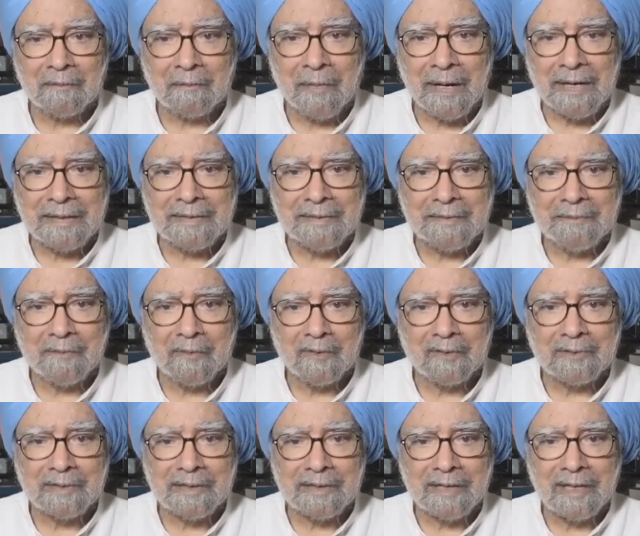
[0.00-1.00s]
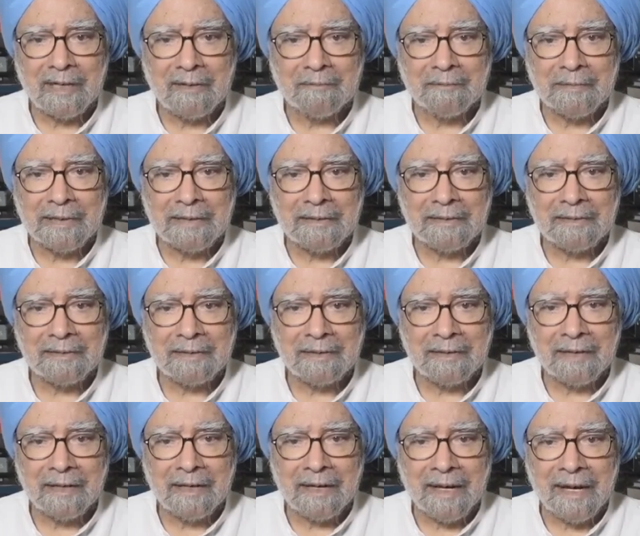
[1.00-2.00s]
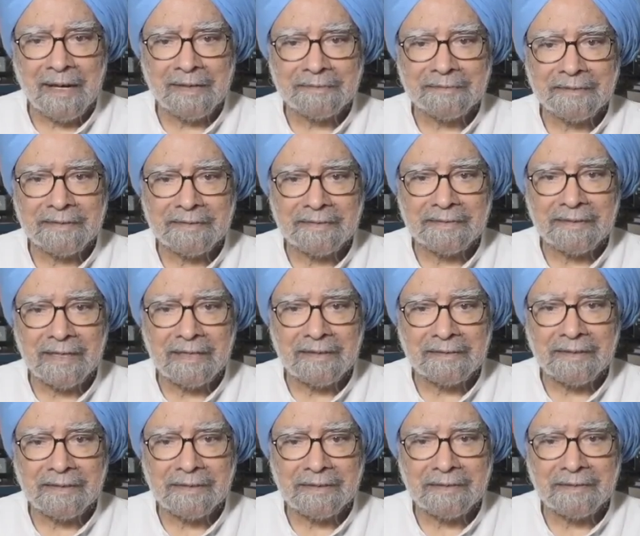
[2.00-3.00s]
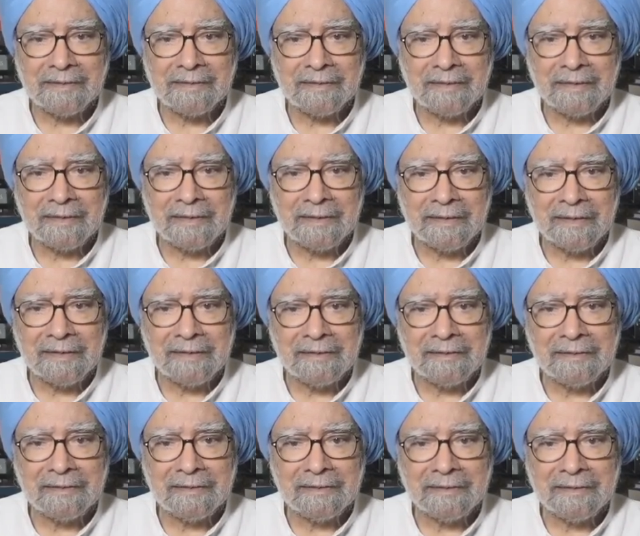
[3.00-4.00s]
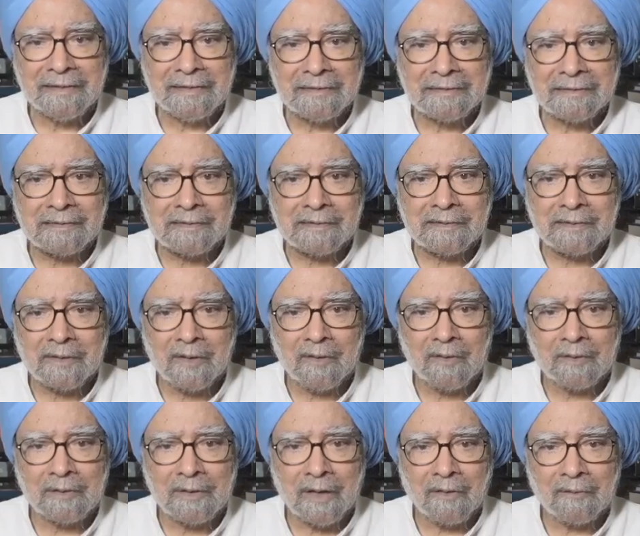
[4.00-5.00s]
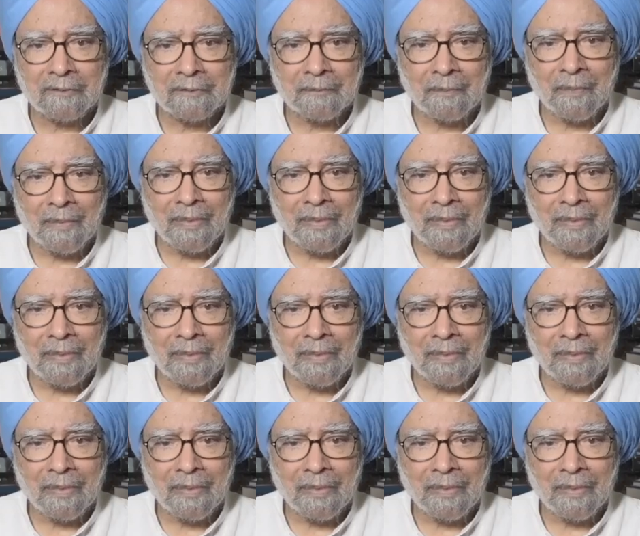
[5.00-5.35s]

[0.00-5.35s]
by the Modi government has resulted in this slowdown.